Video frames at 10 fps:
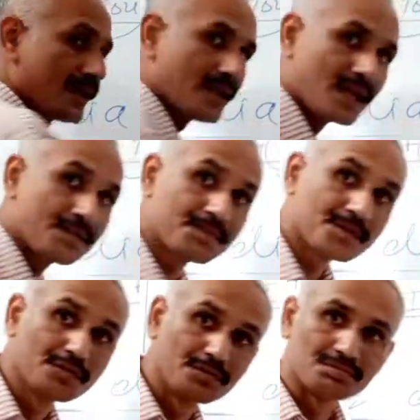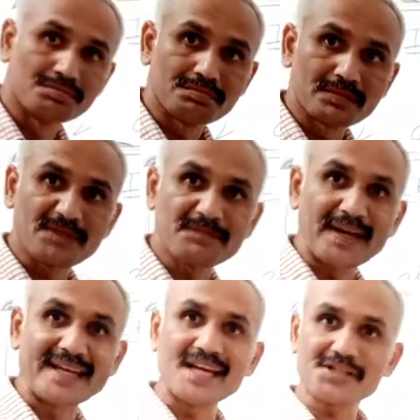If
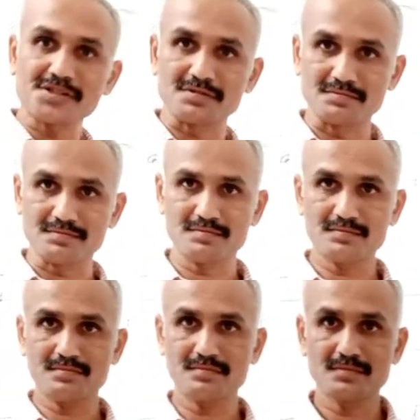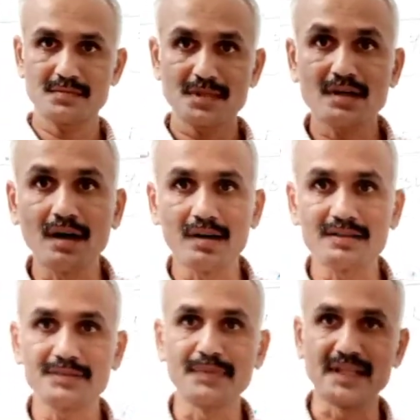my nation
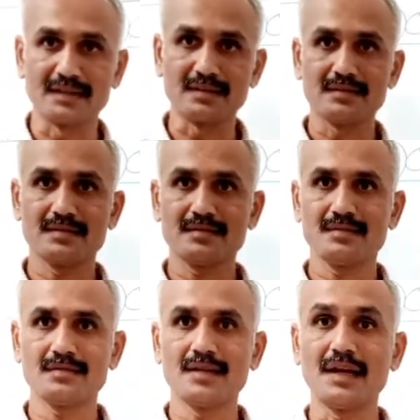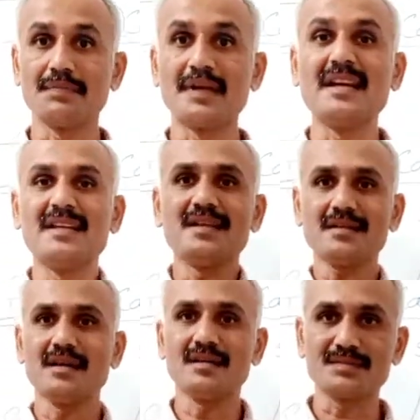calls me, if India
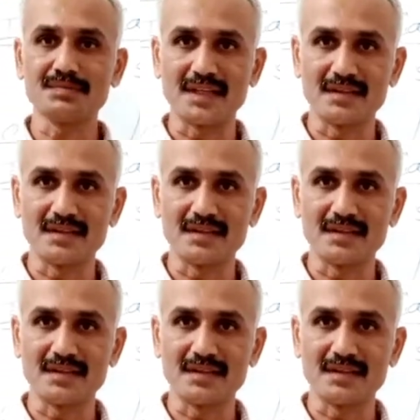calls me,